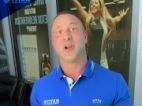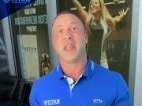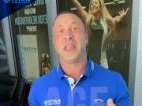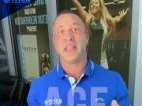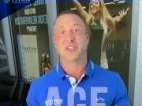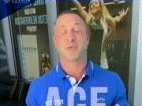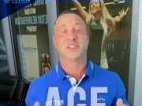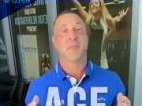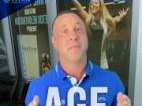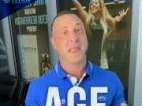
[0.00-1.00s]
your age plays
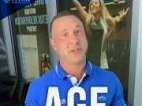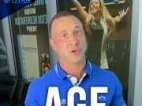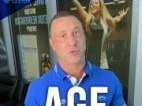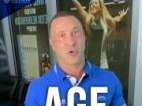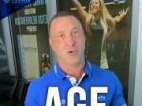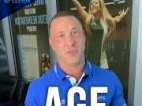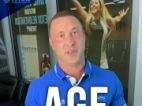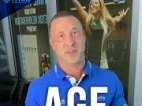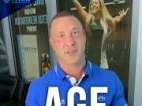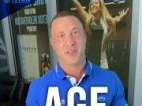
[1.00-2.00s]
a major role in
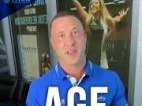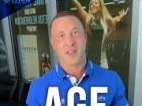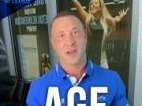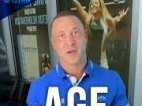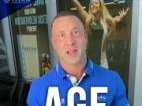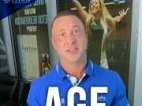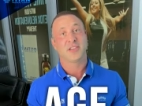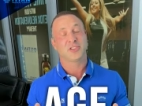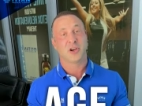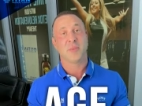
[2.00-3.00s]
this, right? To
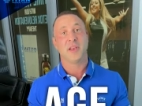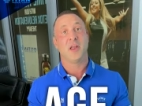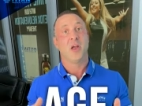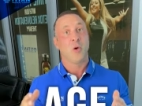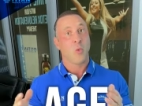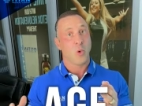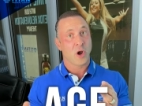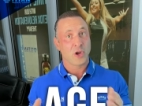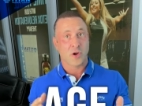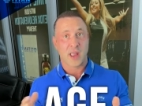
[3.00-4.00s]
determine
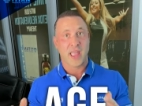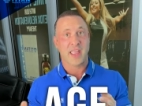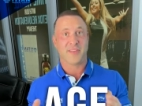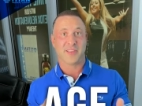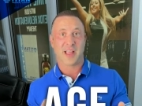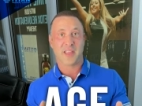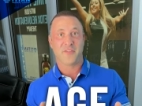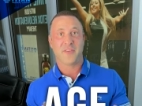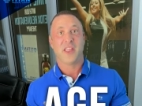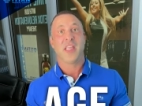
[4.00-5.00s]
where you're at in
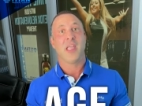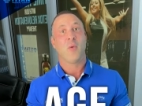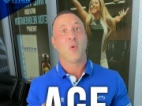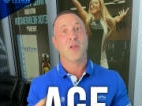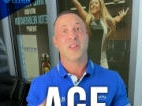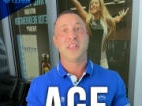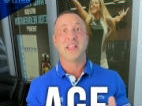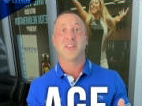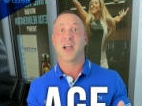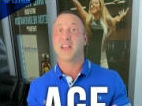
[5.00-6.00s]
life and where the
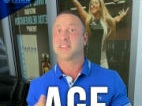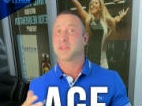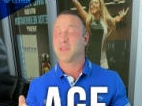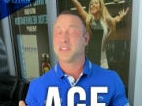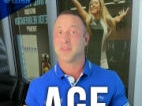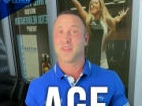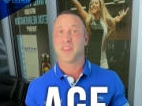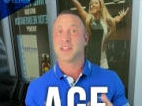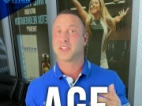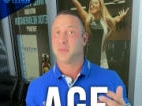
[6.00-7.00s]
decline and some of these different
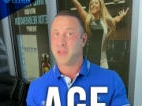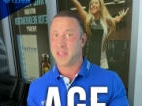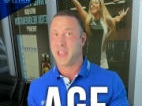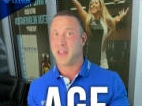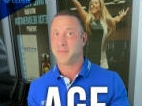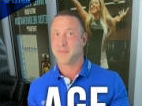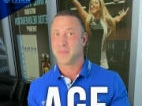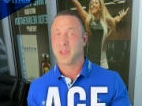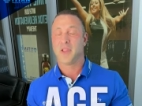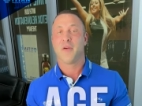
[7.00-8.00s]
things could be at.
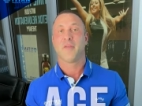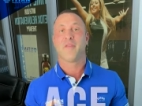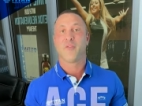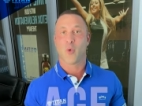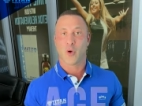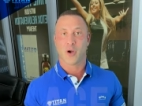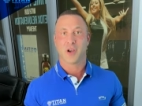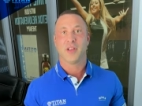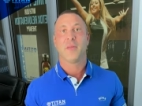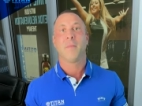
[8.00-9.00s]
Four,
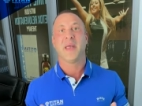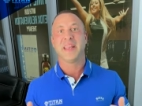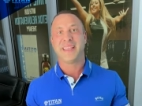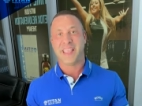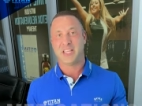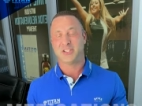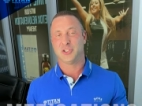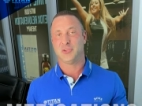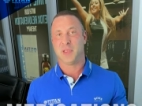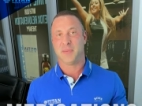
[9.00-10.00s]

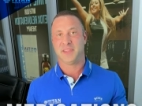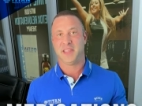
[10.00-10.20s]
medications you may be